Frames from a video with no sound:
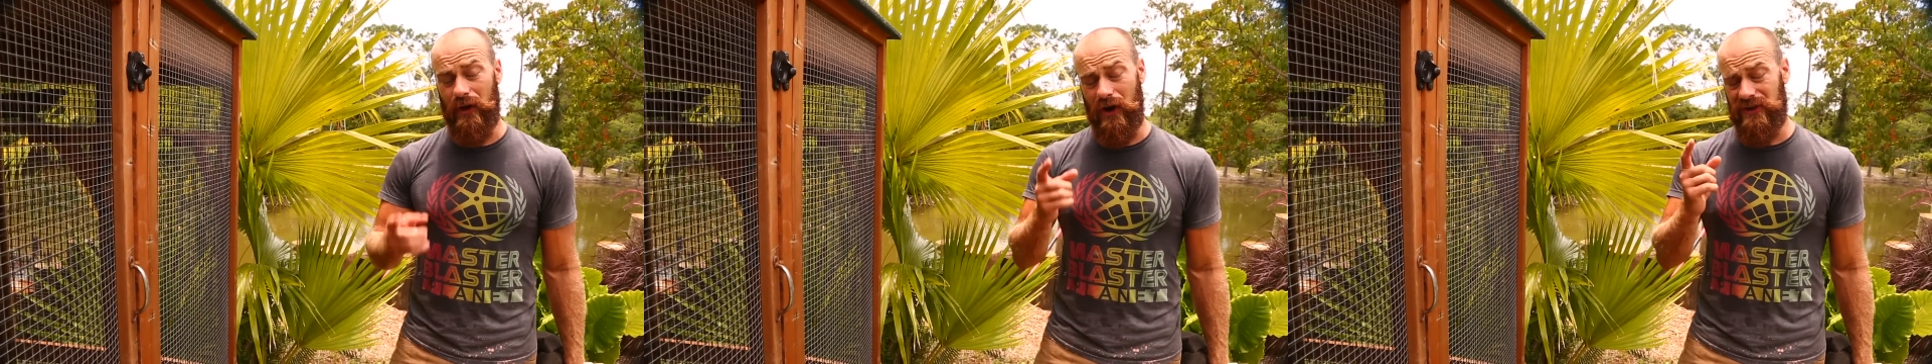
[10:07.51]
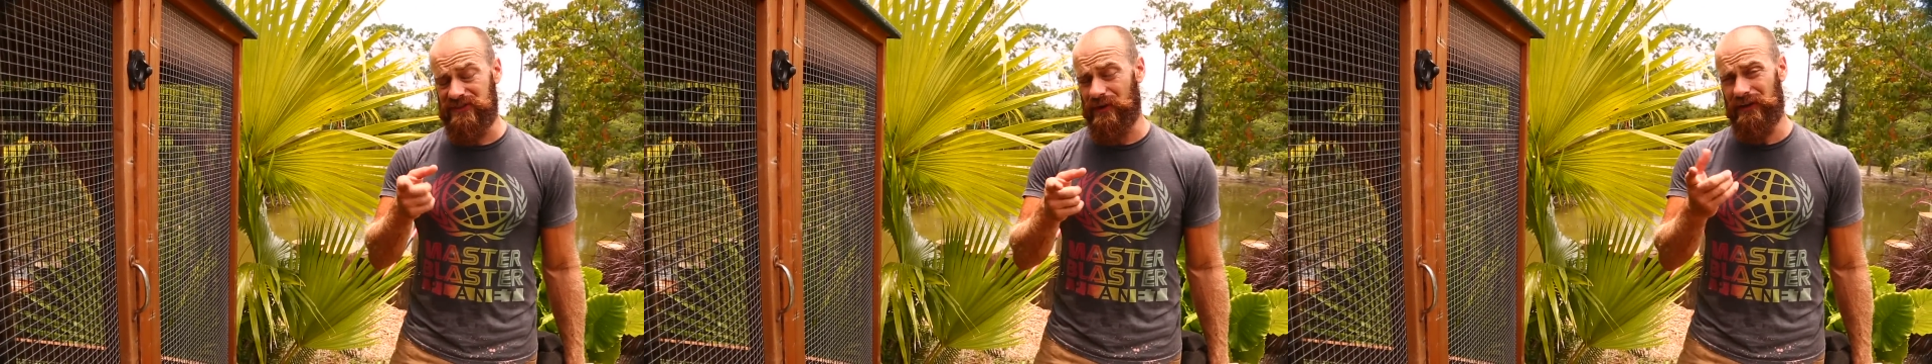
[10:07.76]

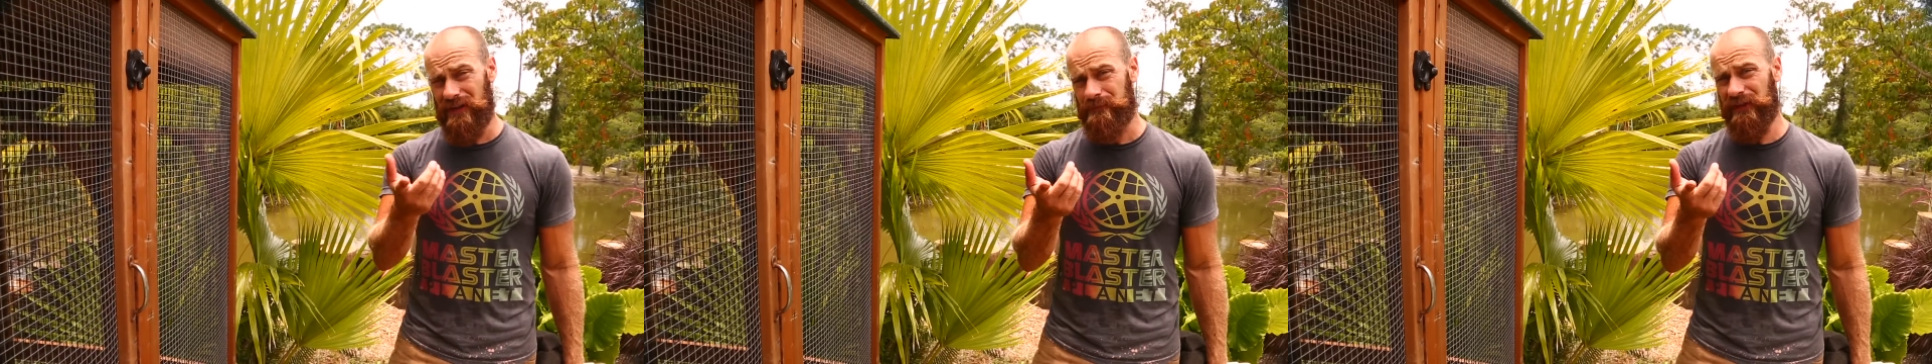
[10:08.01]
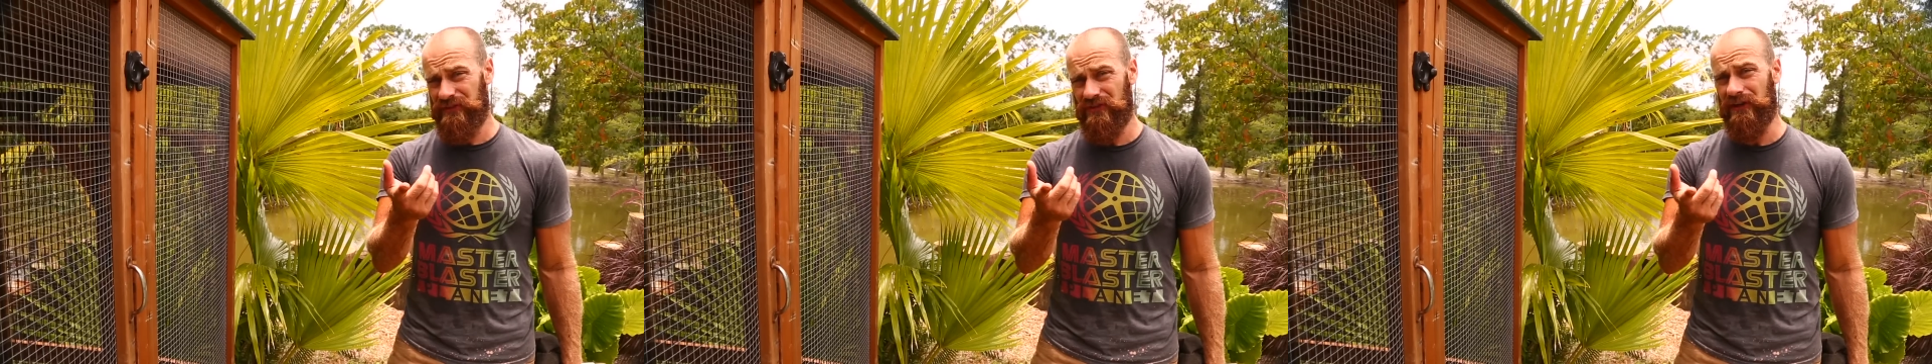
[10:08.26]
Also, another
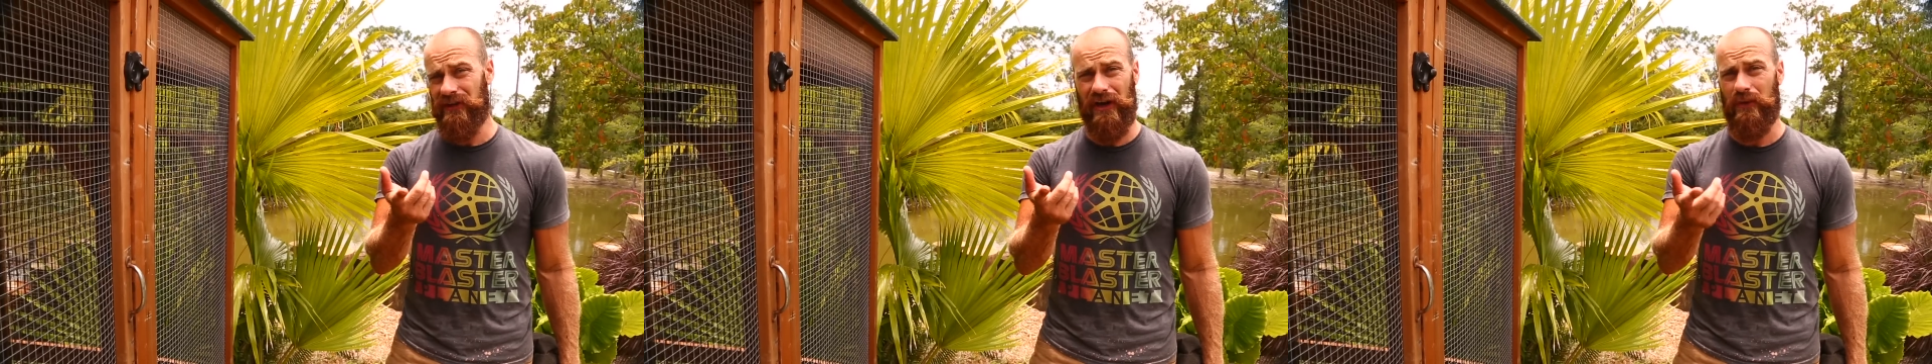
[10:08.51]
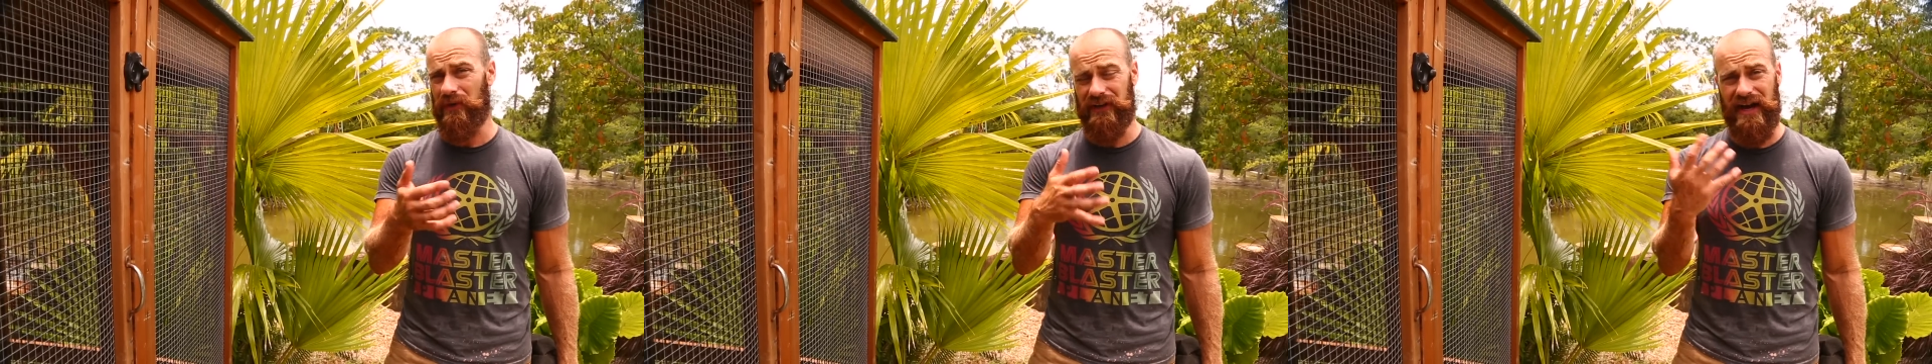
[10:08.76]
place you can
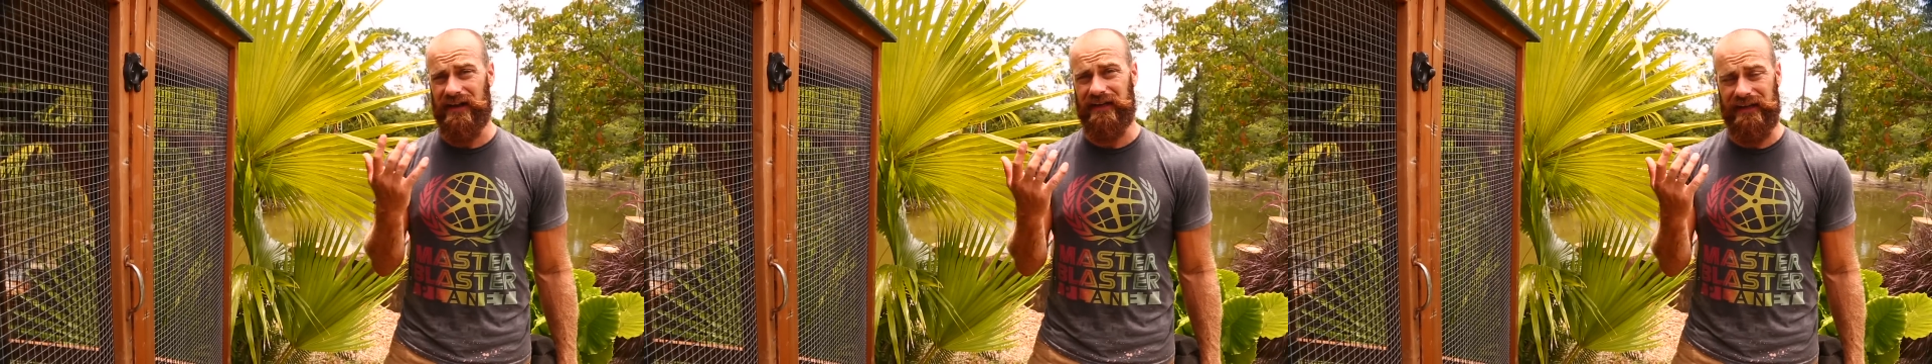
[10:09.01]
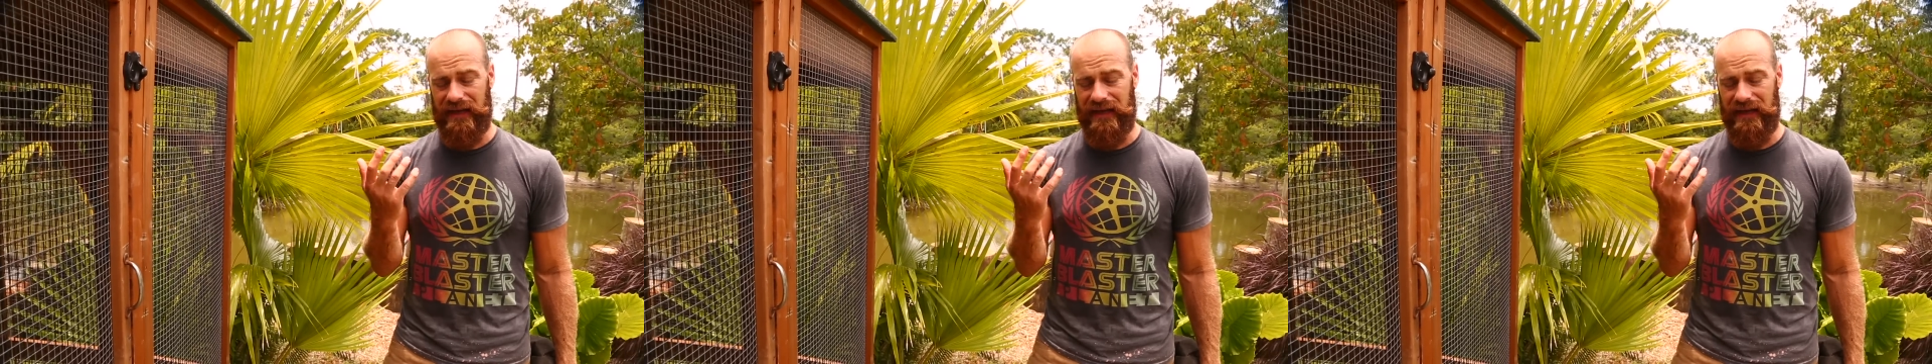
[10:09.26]
go where you're not going to